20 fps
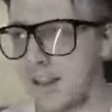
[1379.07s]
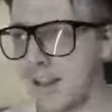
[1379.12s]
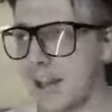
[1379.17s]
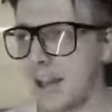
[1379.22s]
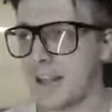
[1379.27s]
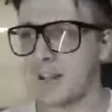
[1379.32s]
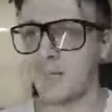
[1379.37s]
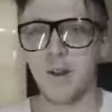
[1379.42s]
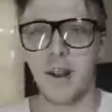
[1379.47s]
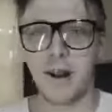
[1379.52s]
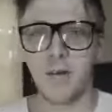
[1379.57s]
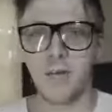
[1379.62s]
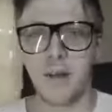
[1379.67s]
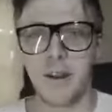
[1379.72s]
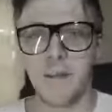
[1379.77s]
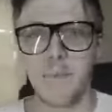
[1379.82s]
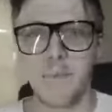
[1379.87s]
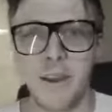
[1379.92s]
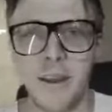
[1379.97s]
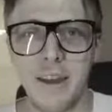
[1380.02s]
That's what I want
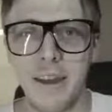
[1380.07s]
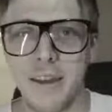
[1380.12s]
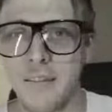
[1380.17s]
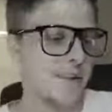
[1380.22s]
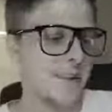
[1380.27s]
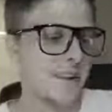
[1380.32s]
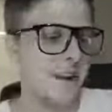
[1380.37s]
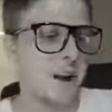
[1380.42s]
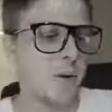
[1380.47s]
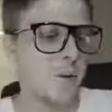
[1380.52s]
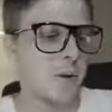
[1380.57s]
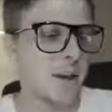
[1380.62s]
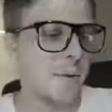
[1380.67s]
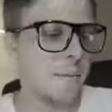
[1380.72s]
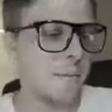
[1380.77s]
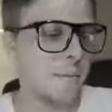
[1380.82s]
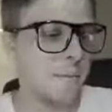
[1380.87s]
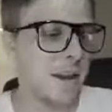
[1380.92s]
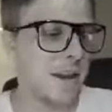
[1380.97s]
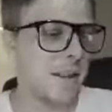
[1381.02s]
to be. I want
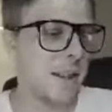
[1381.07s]
to be